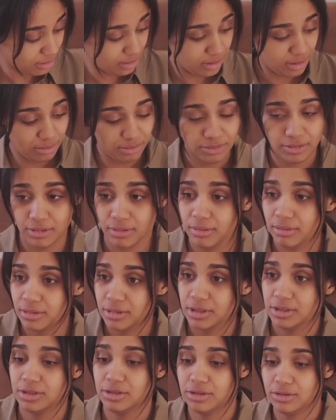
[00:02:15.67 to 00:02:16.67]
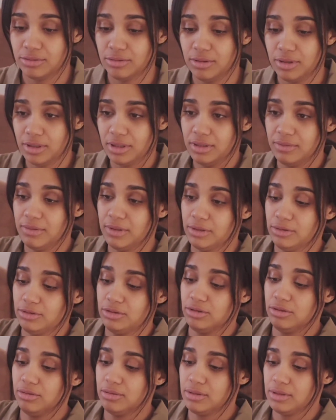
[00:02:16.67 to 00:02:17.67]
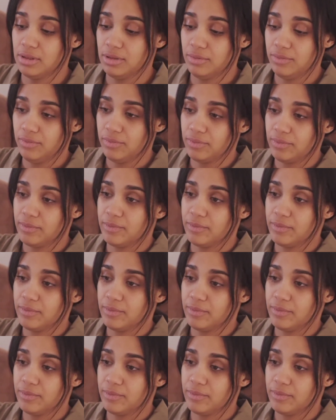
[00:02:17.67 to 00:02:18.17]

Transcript: A real man can take care of himself and his woman